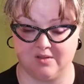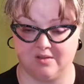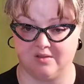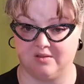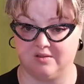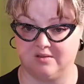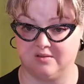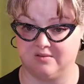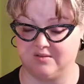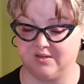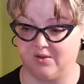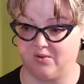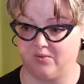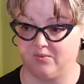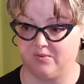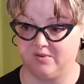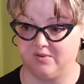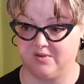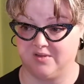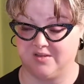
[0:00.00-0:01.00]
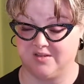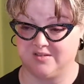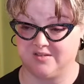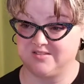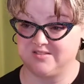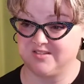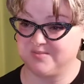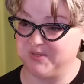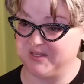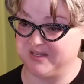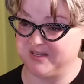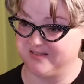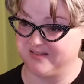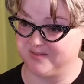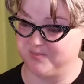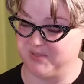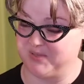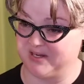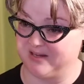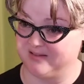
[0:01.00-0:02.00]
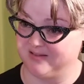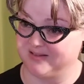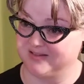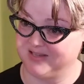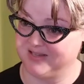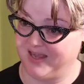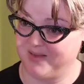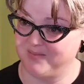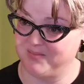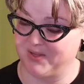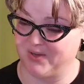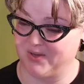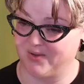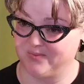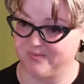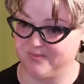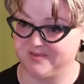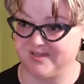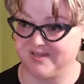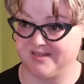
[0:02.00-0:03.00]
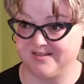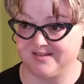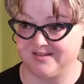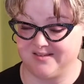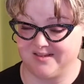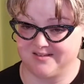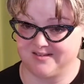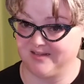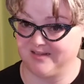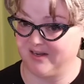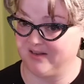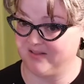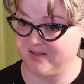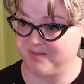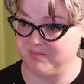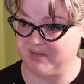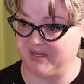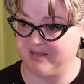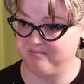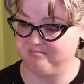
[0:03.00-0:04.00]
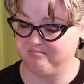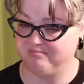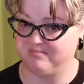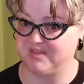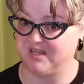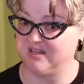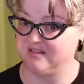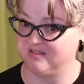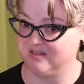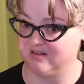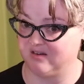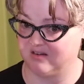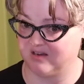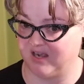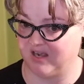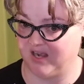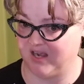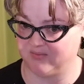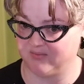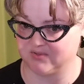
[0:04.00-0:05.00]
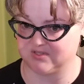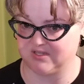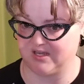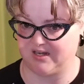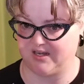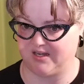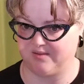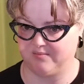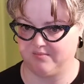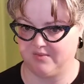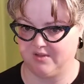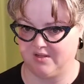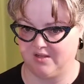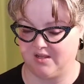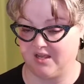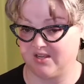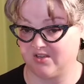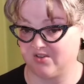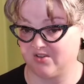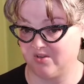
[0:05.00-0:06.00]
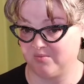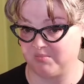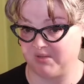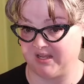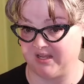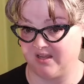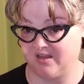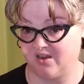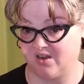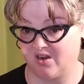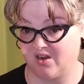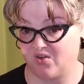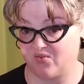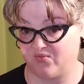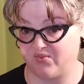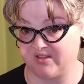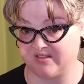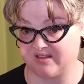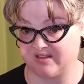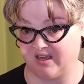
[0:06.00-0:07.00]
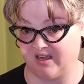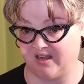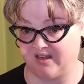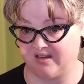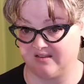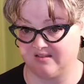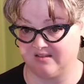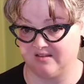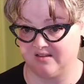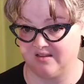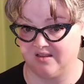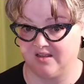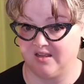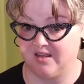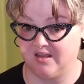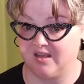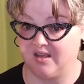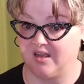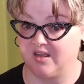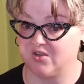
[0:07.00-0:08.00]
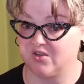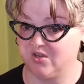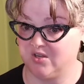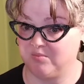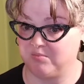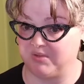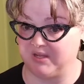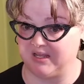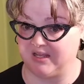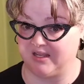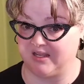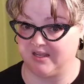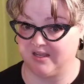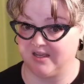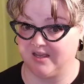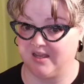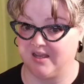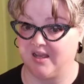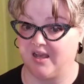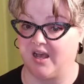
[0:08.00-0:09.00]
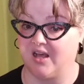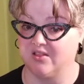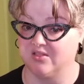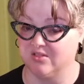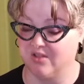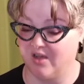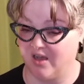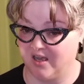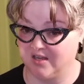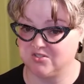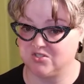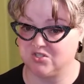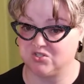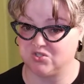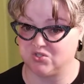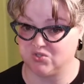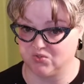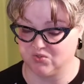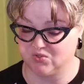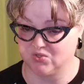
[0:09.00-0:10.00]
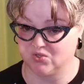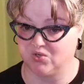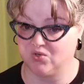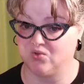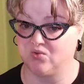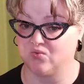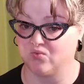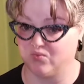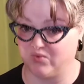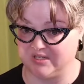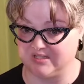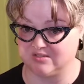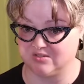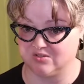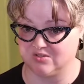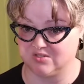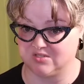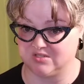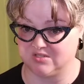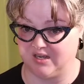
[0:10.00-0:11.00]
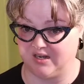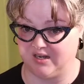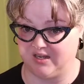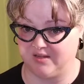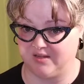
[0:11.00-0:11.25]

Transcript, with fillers: So, just because it's been a long time, though, doesn't necessarily mean that it's an archival study. It could be our fifth kind, could be a longitudinal research study.